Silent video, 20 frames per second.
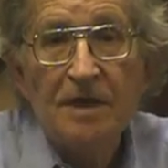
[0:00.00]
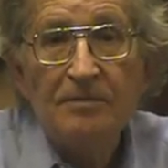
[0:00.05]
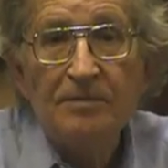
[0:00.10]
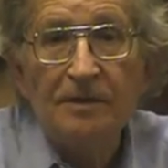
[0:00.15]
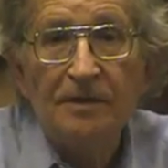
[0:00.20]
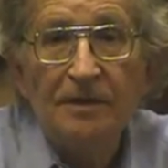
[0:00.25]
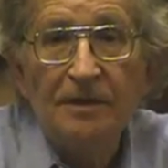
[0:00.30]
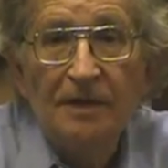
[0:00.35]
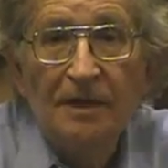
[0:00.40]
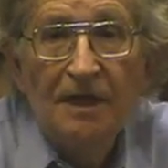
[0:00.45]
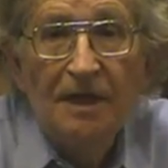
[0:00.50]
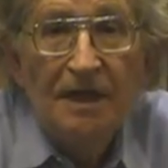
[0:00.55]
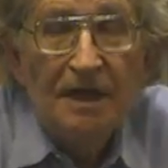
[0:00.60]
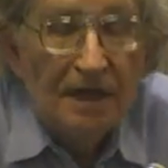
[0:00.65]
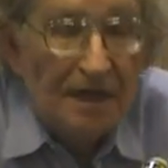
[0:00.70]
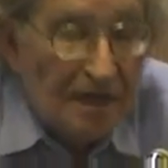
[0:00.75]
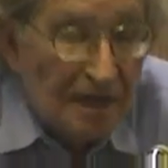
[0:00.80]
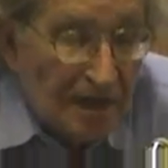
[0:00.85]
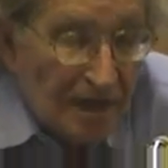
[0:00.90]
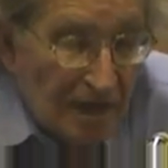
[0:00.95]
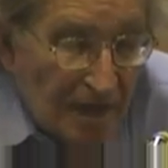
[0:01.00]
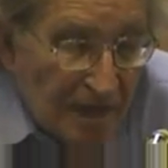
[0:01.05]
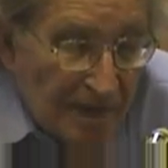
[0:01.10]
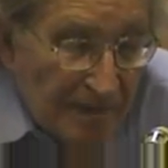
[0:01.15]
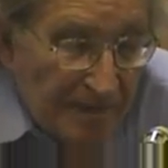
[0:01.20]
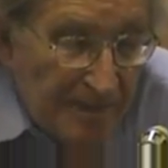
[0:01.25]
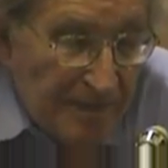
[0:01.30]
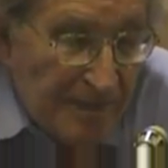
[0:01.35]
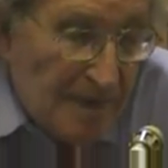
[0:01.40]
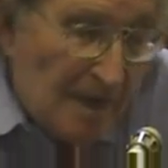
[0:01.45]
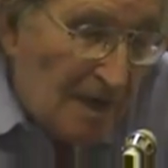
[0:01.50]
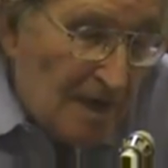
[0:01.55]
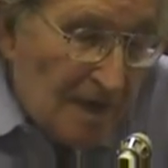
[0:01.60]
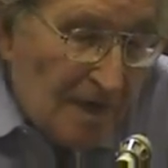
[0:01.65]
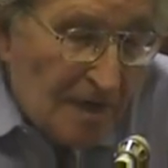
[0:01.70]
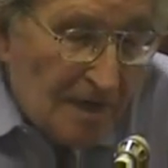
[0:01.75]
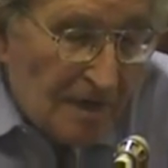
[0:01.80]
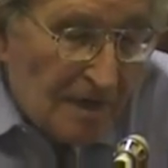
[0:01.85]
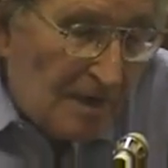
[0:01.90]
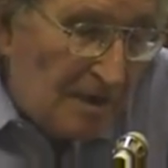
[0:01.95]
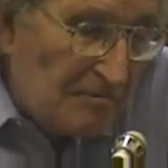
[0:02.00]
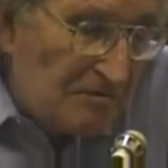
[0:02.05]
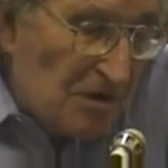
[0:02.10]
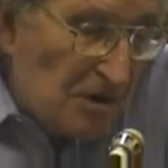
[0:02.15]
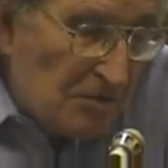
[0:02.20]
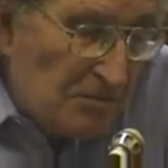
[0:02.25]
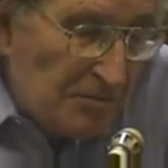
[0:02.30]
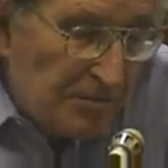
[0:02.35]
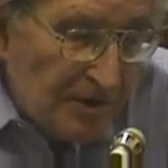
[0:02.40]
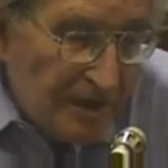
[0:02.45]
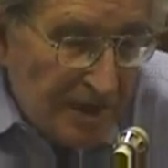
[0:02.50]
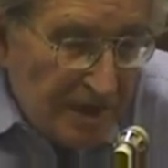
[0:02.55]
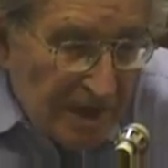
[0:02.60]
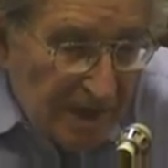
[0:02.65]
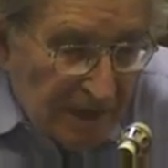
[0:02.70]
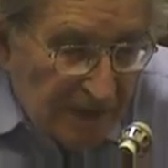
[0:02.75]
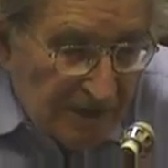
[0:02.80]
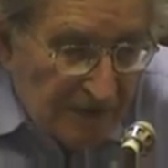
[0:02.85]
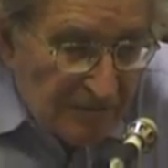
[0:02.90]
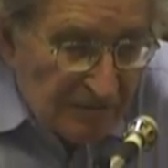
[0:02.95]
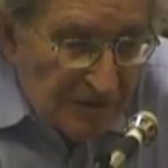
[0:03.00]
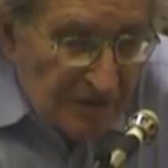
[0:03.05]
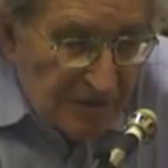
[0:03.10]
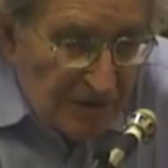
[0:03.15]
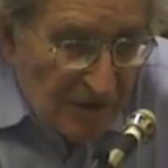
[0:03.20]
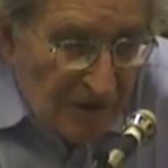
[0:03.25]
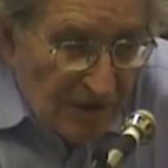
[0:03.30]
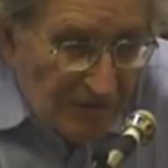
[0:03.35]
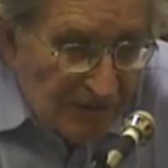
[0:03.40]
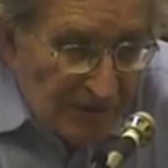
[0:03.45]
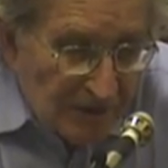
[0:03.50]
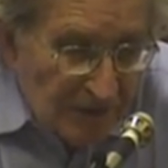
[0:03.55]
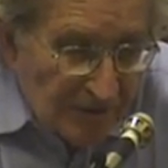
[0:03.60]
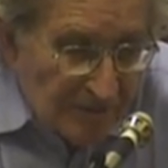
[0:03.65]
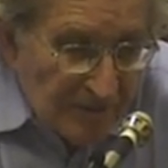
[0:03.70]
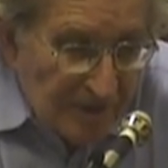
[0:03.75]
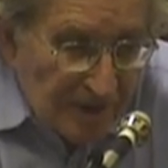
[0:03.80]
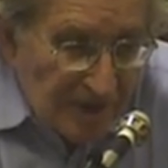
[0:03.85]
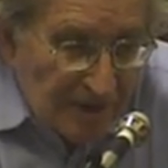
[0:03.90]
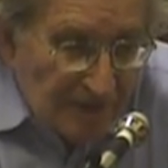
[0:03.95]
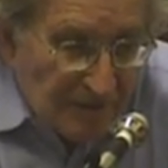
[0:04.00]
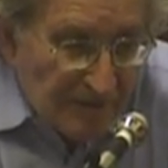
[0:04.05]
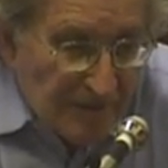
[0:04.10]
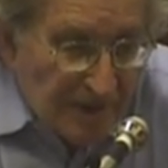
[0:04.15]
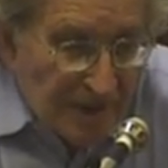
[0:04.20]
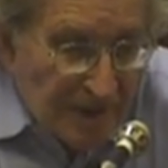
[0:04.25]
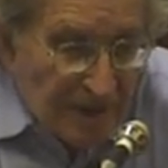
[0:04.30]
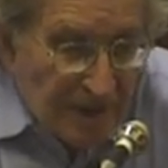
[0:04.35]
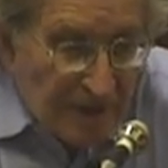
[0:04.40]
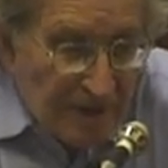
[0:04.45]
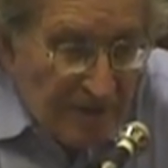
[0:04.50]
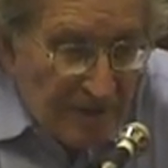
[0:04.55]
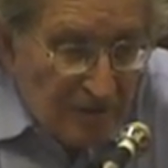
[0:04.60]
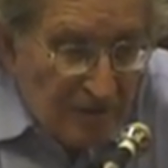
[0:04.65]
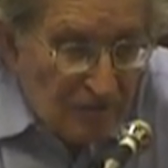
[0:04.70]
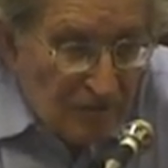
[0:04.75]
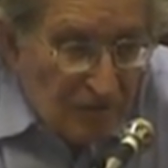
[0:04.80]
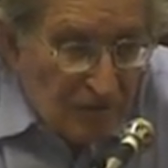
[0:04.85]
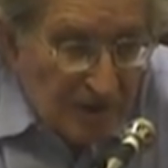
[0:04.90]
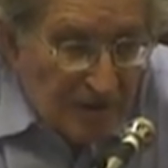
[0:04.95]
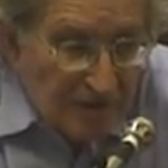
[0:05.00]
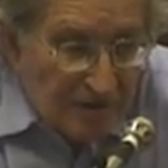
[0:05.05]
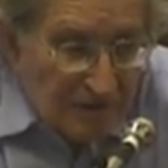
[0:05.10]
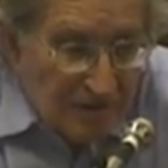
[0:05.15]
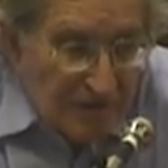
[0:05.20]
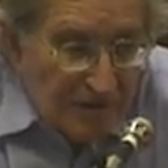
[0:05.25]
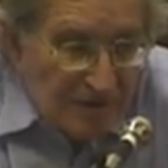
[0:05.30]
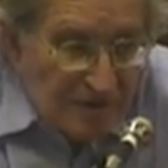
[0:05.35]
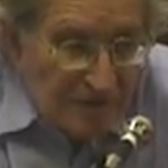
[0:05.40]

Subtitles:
No pretext was offered, but everybody knew what the reason was. At that time, the